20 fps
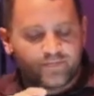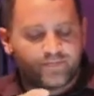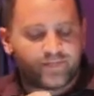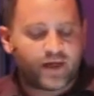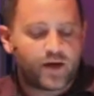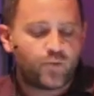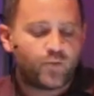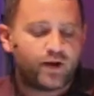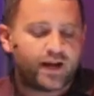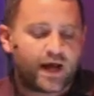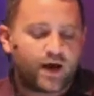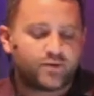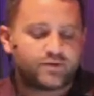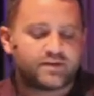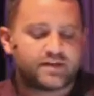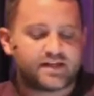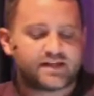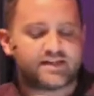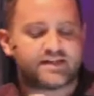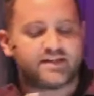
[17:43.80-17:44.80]
they went out
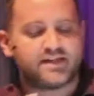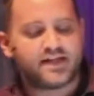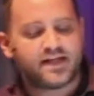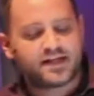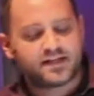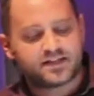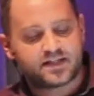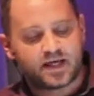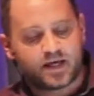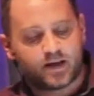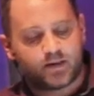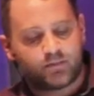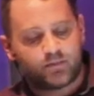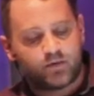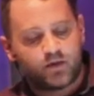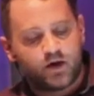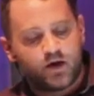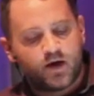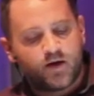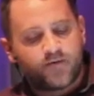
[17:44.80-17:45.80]
to seize
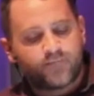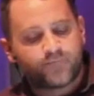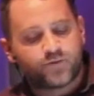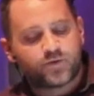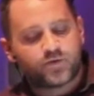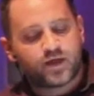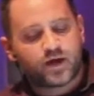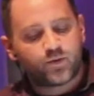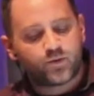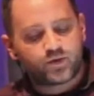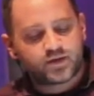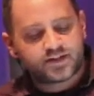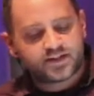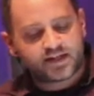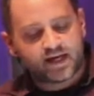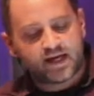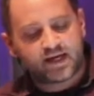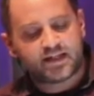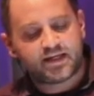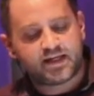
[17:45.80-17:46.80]
him, for they were
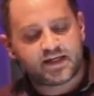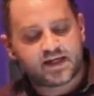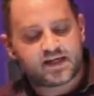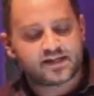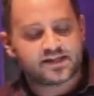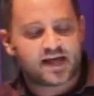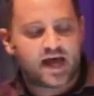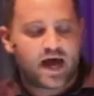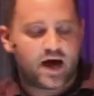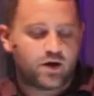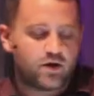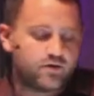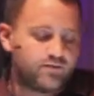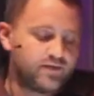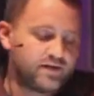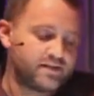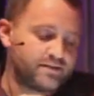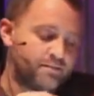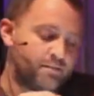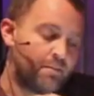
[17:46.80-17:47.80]
saying he is out of
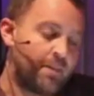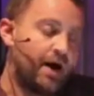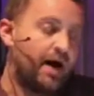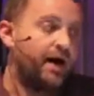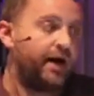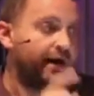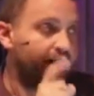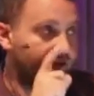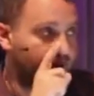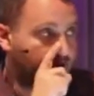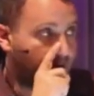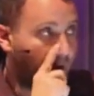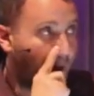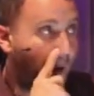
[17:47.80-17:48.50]
his mind.